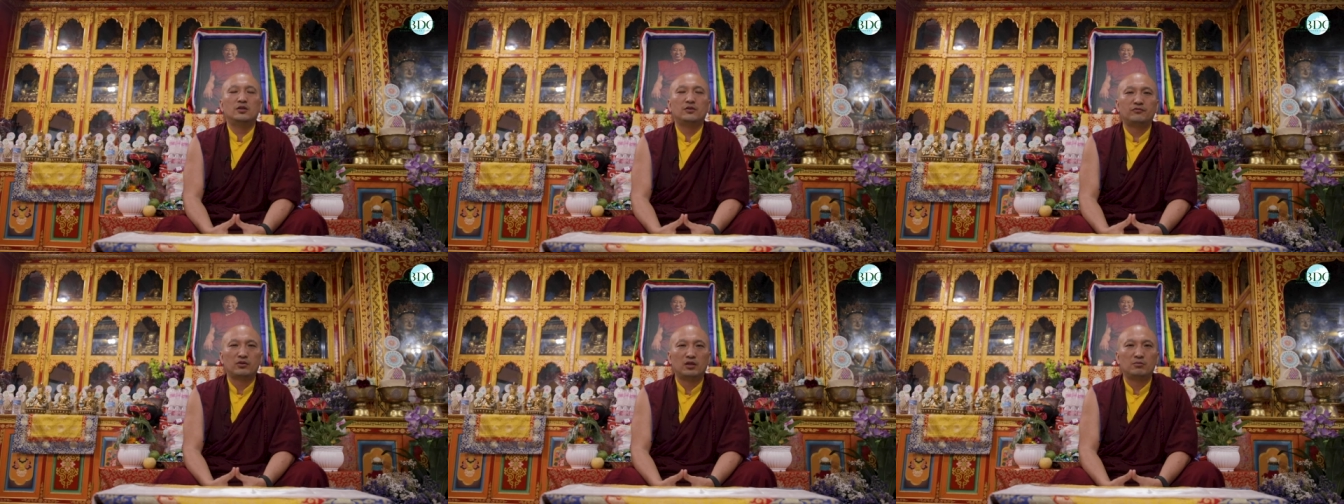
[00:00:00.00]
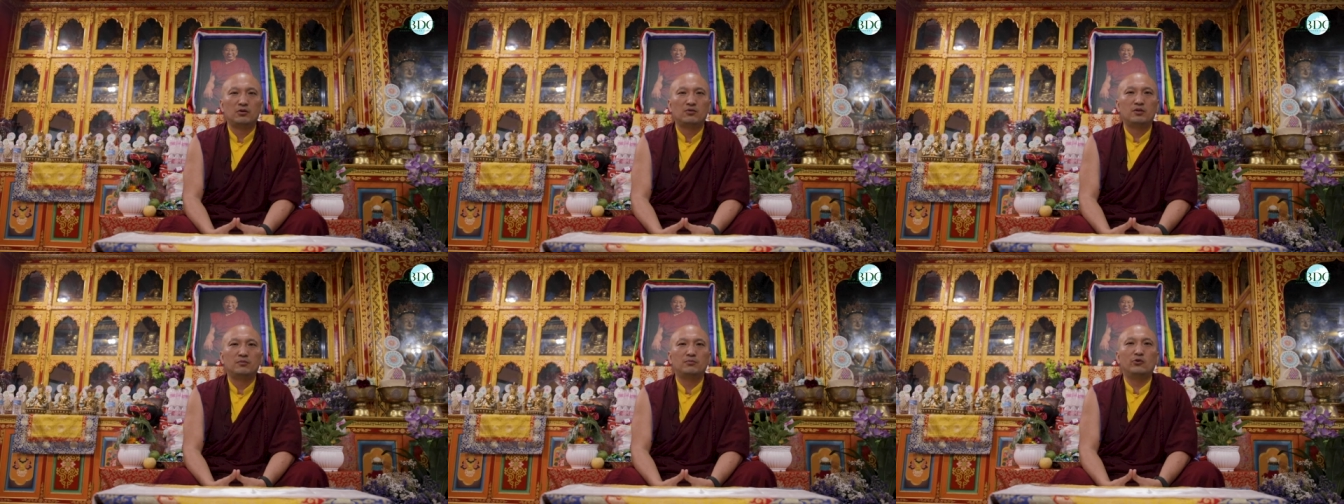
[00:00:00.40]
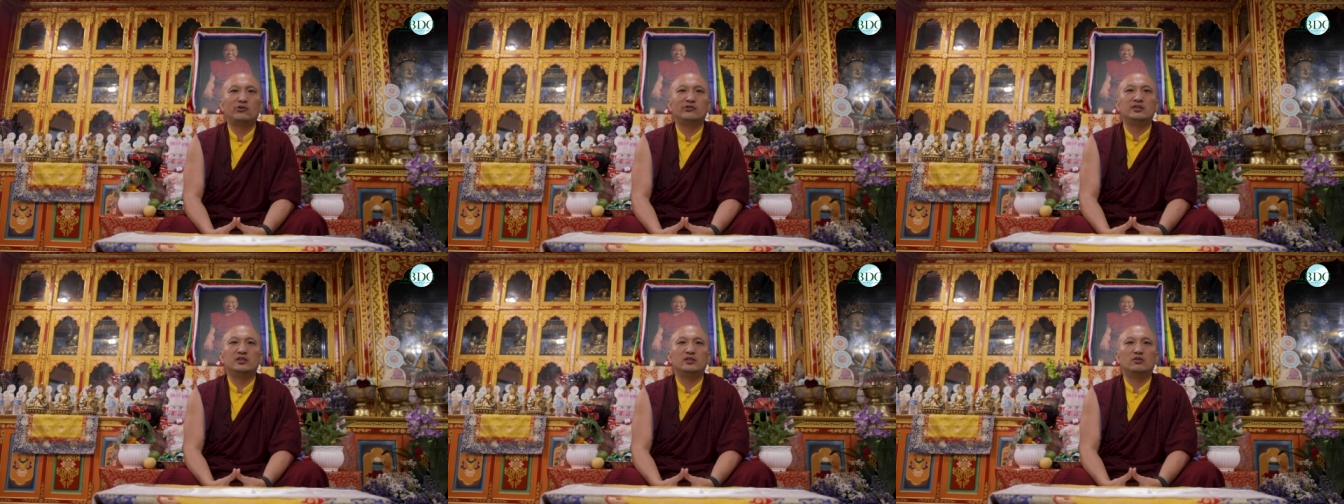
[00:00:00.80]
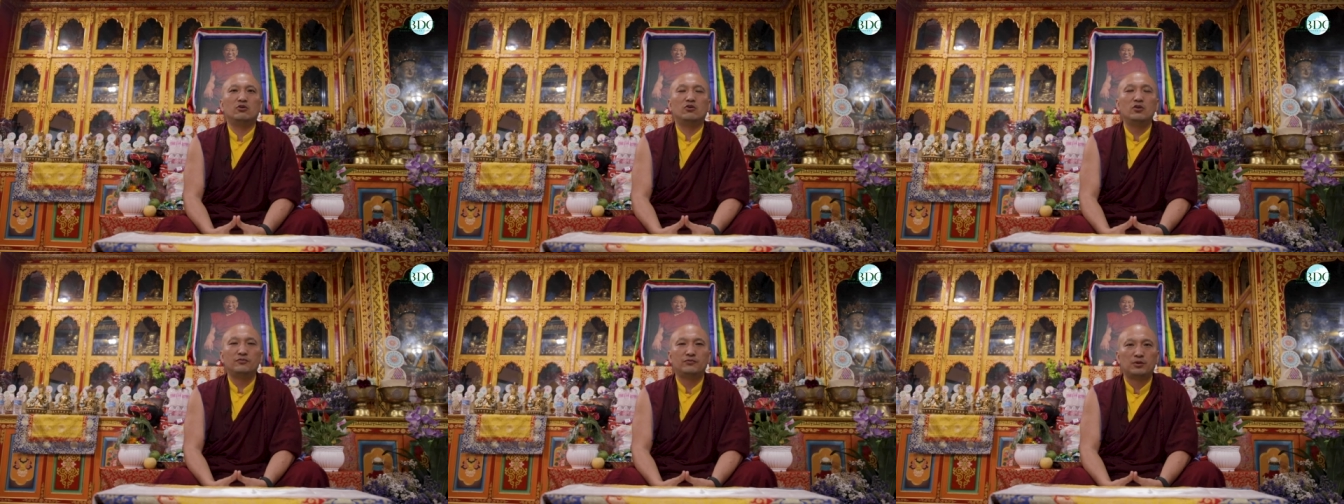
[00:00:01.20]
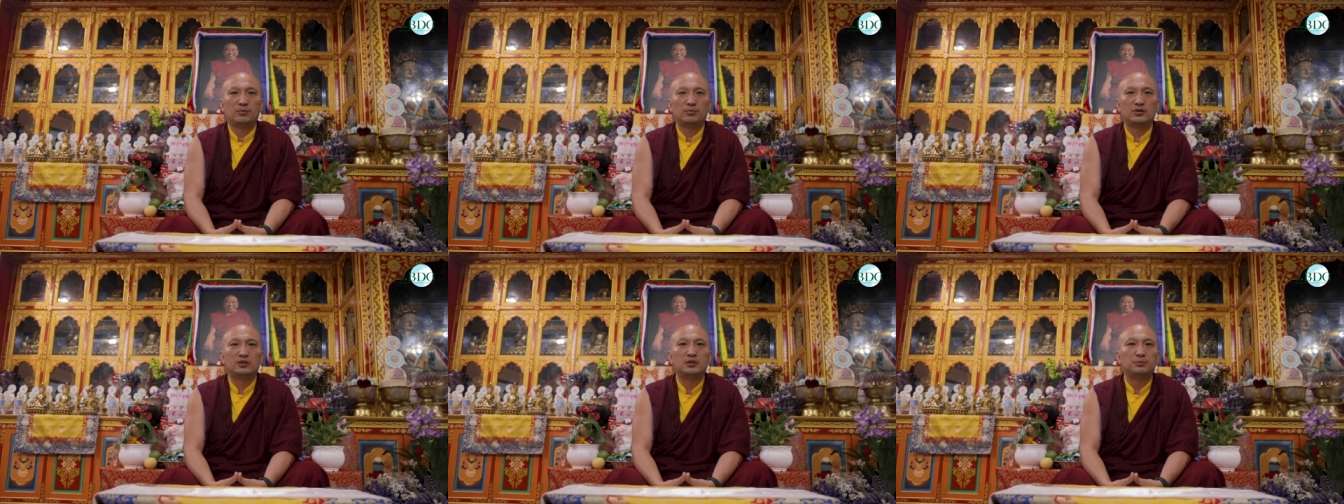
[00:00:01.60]
from our body or
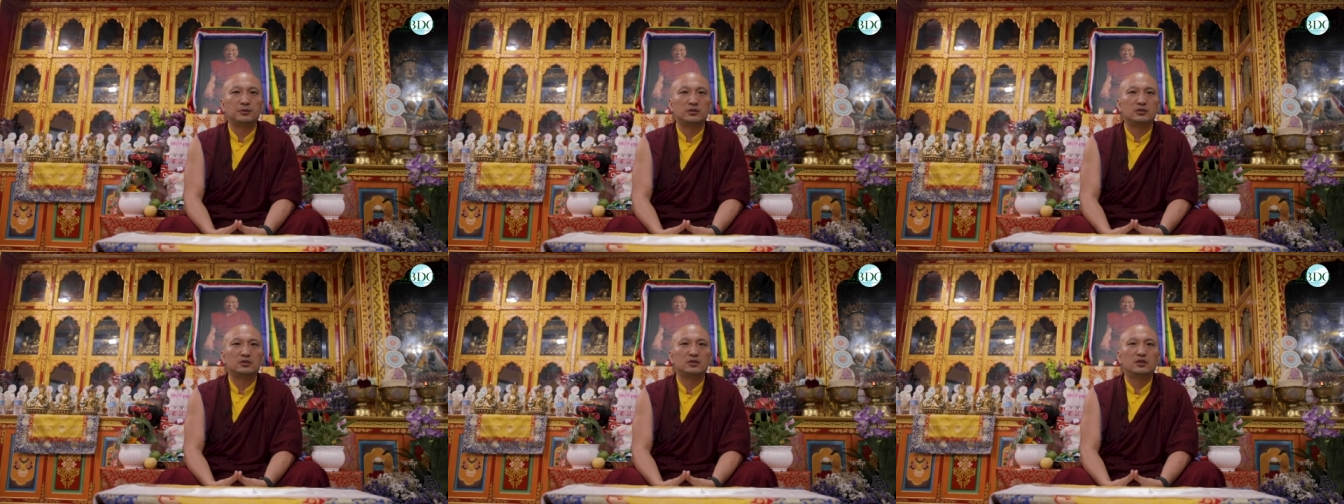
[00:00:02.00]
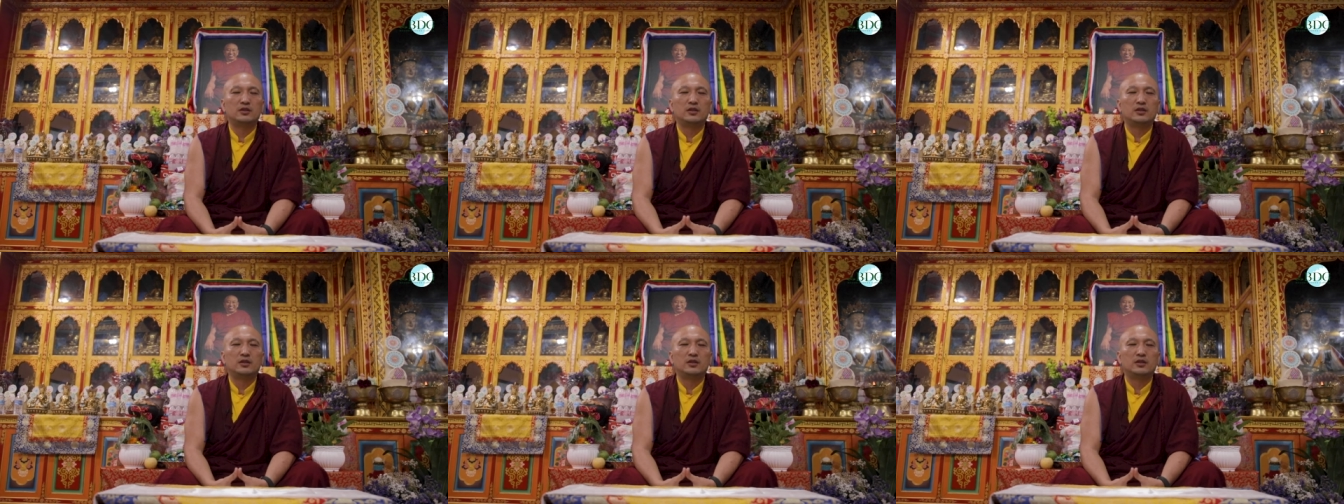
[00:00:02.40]
from our speech,